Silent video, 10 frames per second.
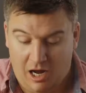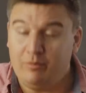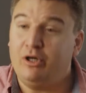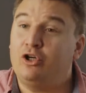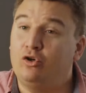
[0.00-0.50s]

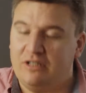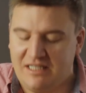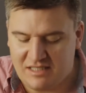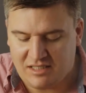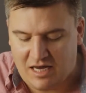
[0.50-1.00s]
going to cook
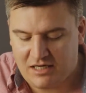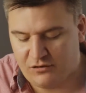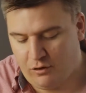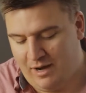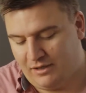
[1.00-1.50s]
these steaks
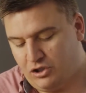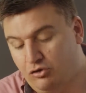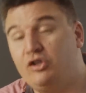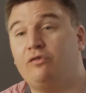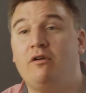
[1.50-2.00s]
for about
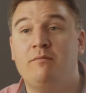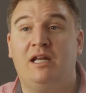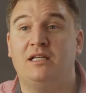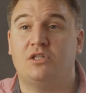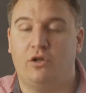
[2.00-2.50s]
2 to 3
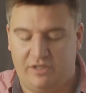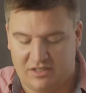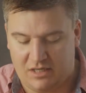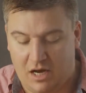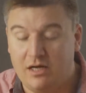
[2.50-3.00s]
minutes on this
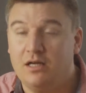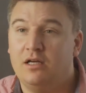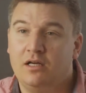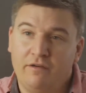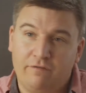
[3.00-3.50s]
side,
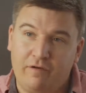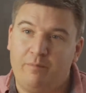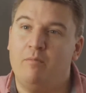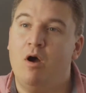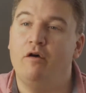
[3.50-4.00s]

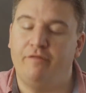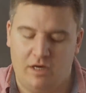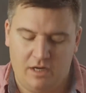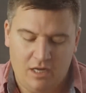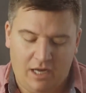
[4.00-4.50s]
flip them
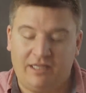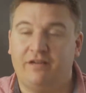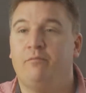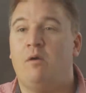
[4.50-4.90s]
over and give them a